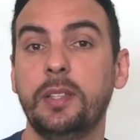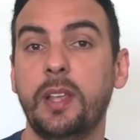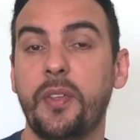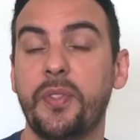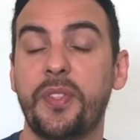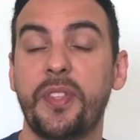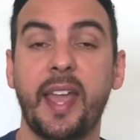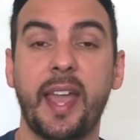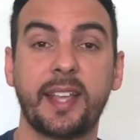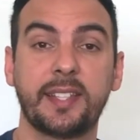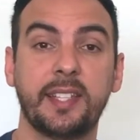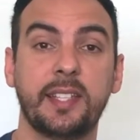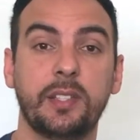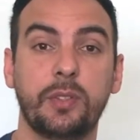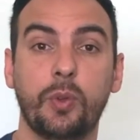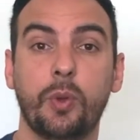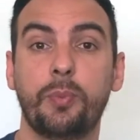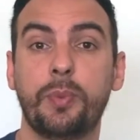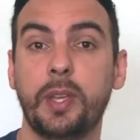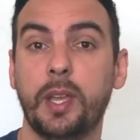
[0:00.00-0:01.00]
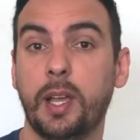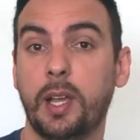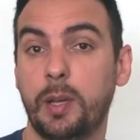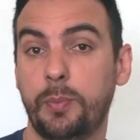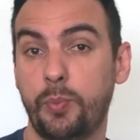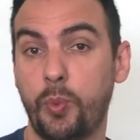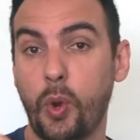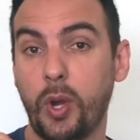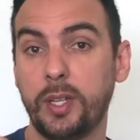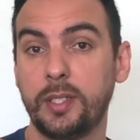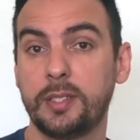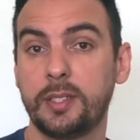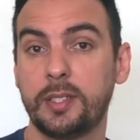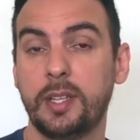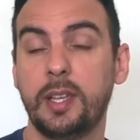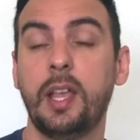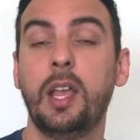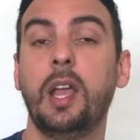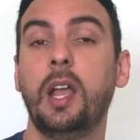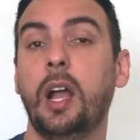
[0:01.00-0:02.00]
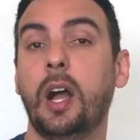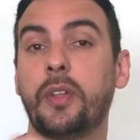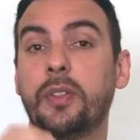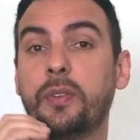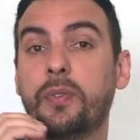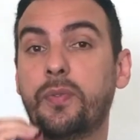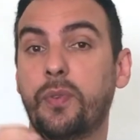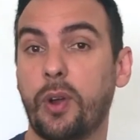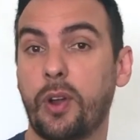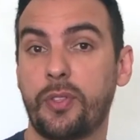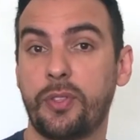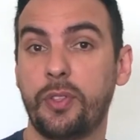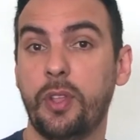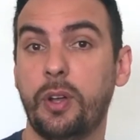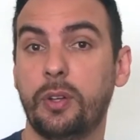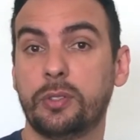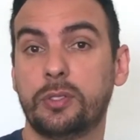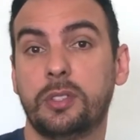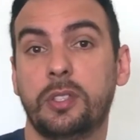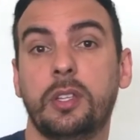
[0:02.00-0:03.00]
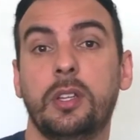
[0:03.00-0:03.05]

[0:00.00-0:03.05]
the accent will be upwards on the fourth note.